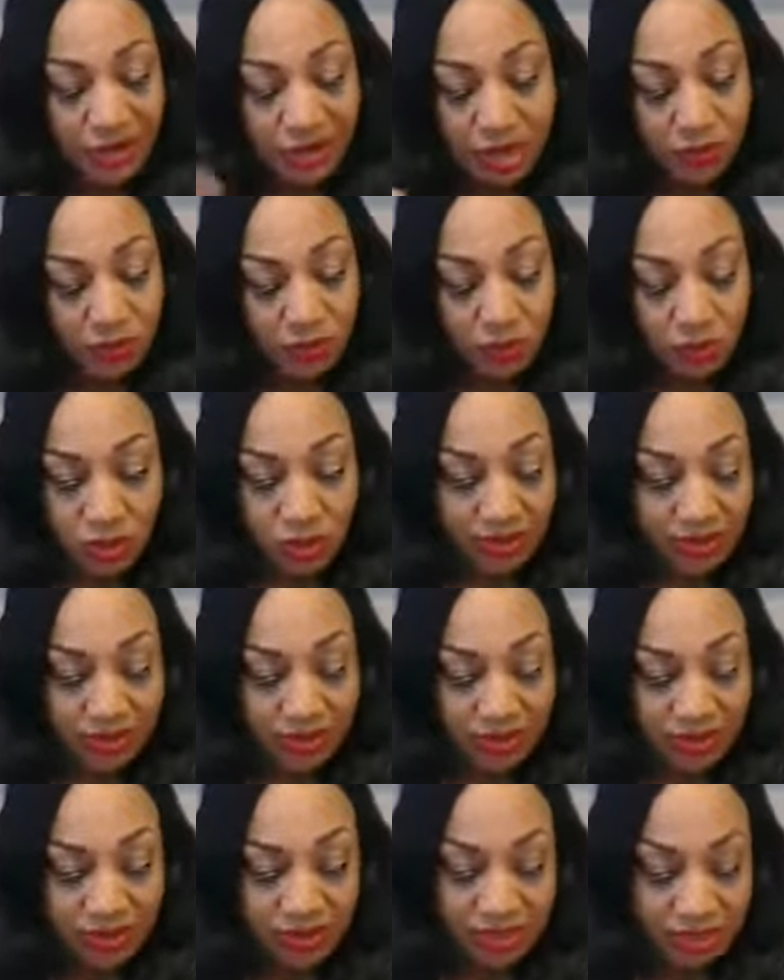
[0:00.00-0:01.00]
no more,
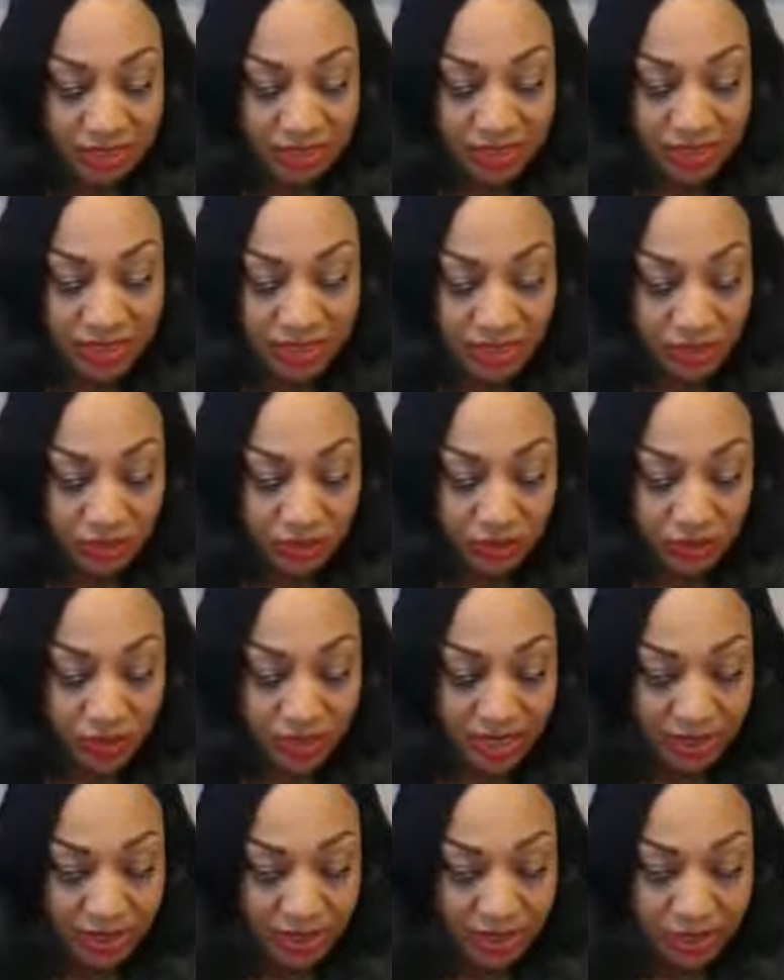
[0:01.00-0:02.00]
because you couldn't hear it
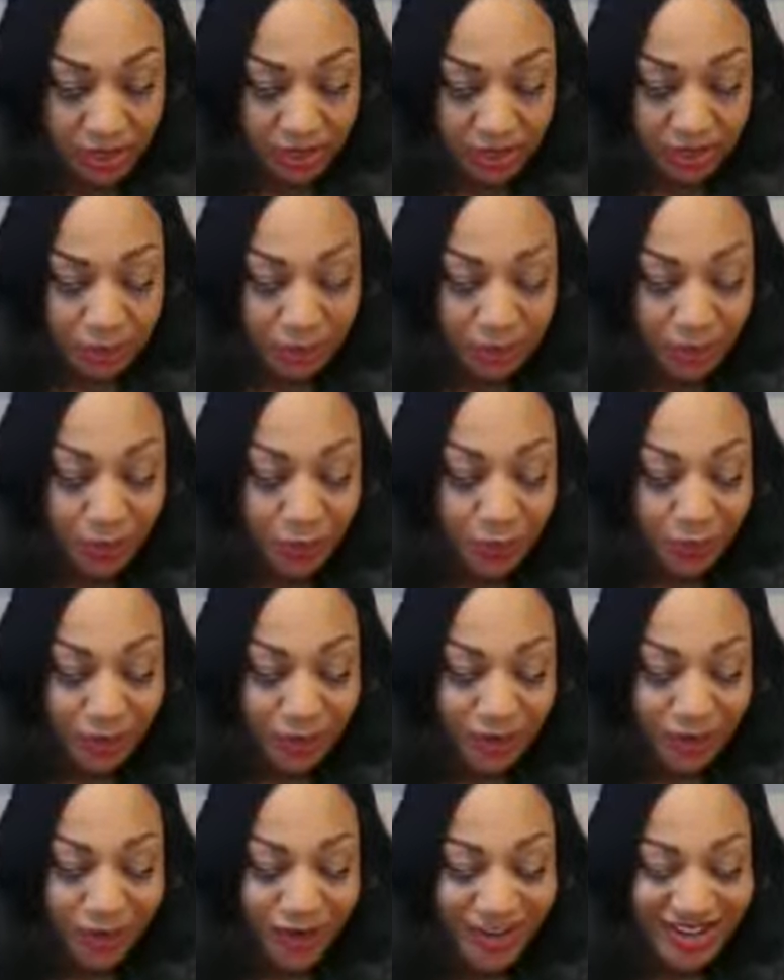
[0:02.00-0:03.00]
twice. But anyway, my
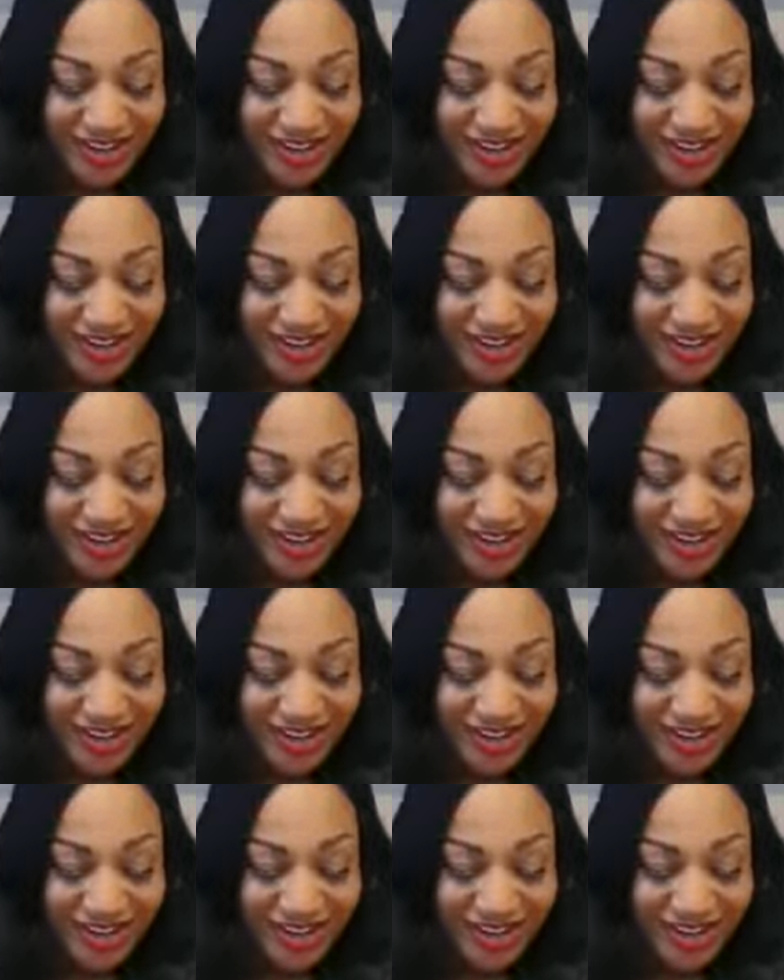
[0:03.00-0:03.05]
friend,